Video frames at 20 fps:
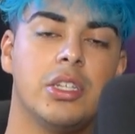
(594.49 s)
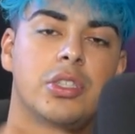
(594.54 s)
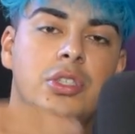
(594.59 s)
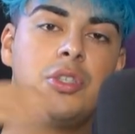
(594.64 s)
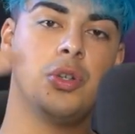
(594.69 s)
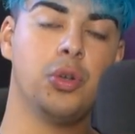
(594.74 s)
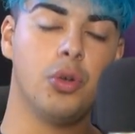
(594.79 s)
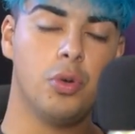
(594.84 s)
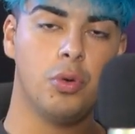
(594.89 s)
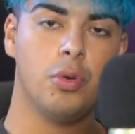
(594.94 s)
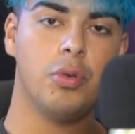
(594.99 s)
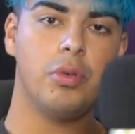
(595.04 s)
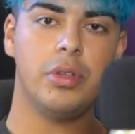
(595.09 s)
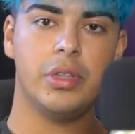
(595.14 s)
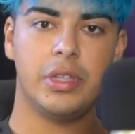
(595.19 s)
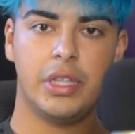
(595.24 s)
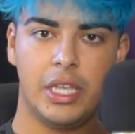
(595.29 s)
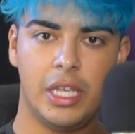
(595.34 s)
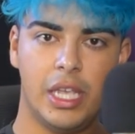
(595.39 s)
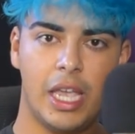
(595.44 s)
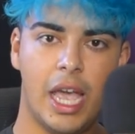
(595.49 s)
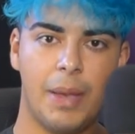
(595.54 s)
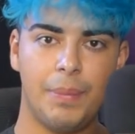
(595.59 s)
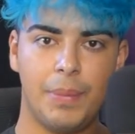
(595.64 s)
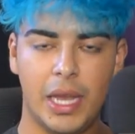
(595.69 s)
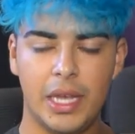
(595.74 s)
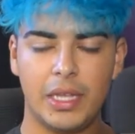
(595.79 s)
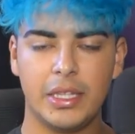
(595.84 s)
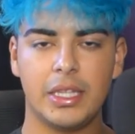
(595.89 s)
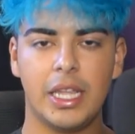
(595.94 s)
to the
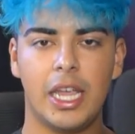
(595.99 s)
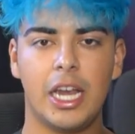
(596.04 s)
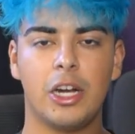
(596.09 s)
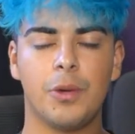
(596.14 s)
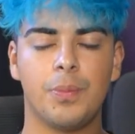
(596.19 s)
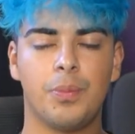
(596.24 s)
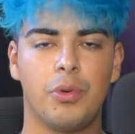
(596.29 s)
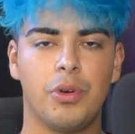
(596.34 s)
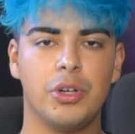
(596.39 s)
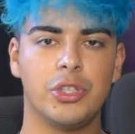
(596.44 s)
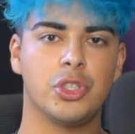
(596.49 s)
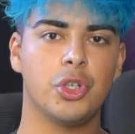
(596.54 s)
main airport.